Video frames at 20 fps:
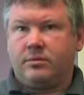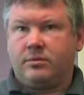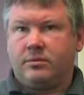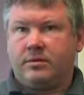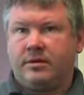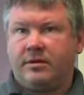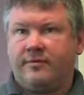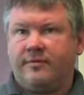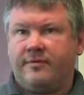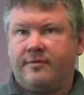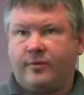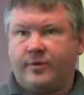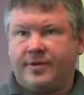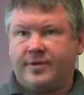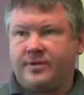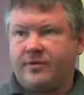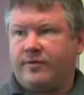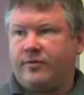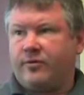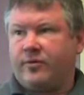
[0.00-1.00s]
a
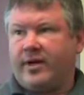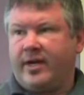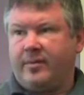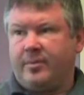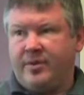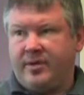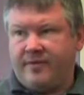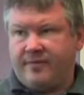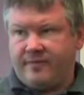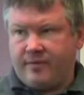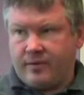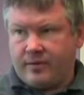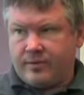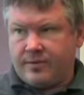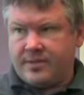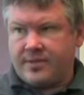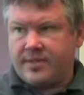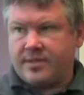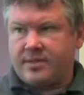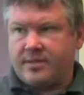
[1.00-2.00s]
voice over IP phone
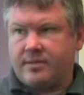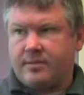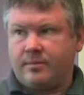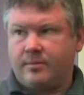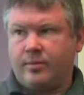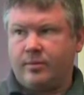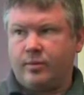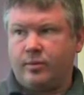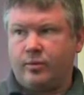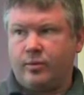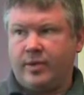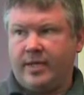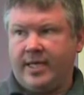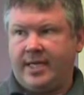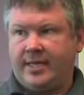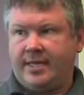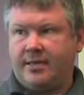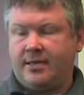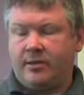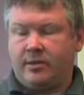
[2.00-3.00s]
system, we
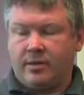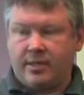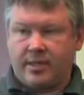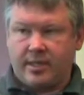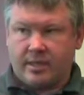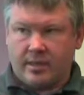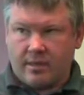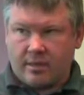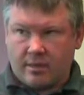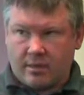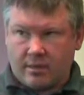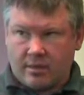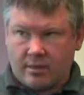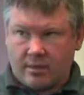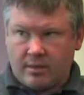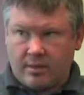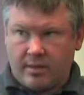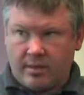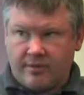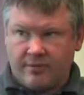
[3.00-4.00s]
needed to look at
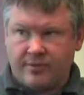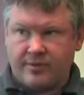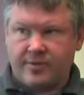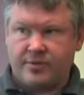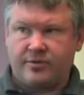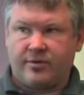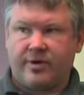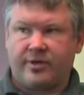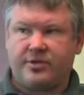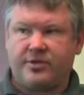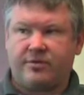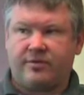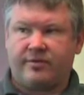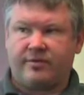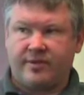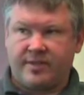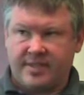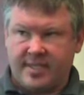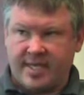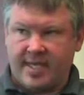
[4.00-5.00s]
our infrastructure
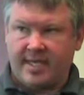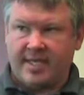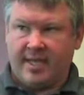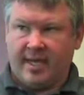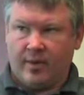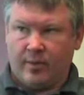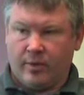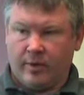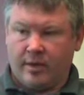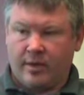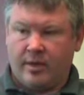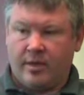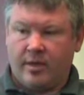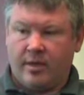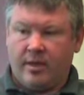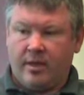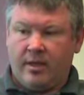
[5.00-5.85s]
of the data network,